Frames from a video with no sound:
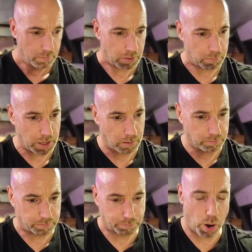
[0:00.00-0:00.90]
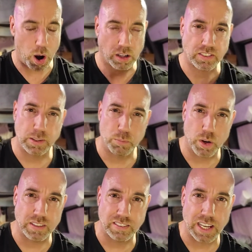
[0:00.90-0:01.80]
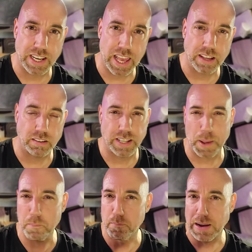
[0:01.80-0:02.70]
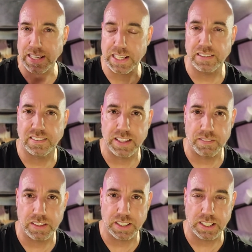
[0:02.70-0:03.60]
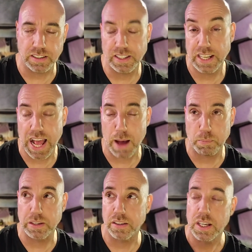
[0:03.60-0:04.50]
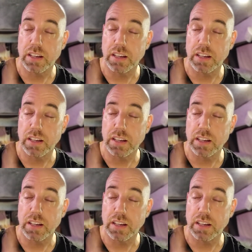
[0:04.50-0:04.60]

Maybe I'm parked somewhere on a slight angle and I might hit 17. It happened.